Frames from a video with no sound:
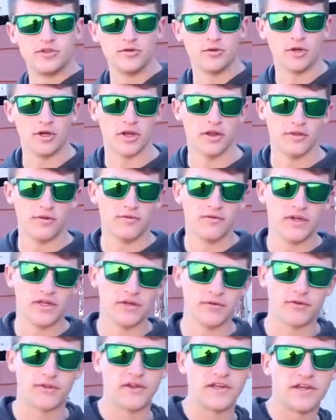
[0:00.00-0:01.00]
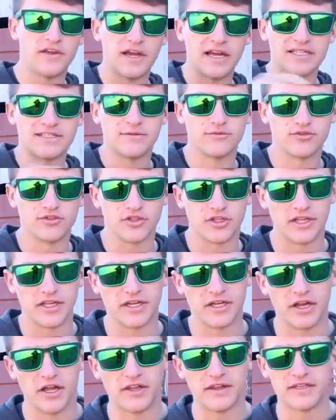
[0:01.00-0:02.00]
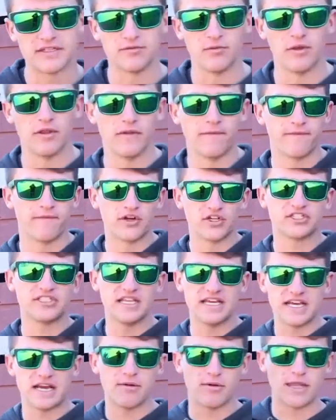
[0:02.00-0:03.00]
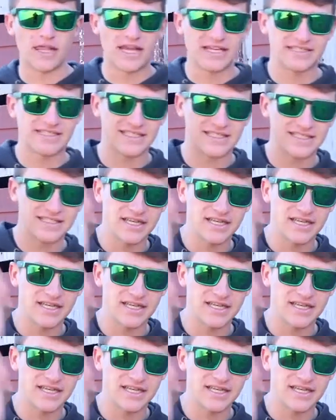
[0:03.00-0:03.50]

to another video. Thank you guys so much for clicking on this one. The first thing I would like to